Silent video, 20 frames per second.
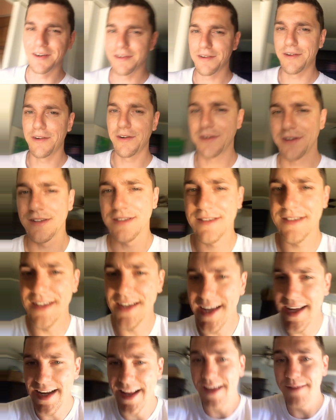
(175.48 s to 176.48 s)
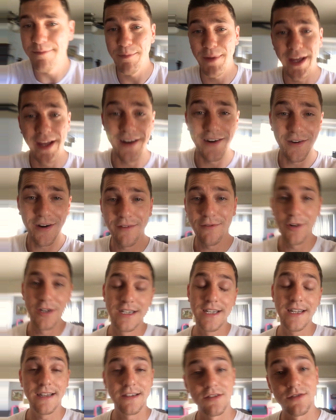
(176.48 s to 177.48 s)
on a CNN banner every
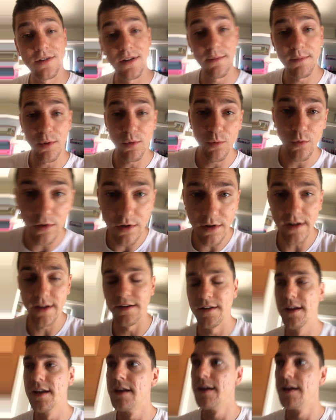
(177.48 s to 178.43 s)
day. So number one,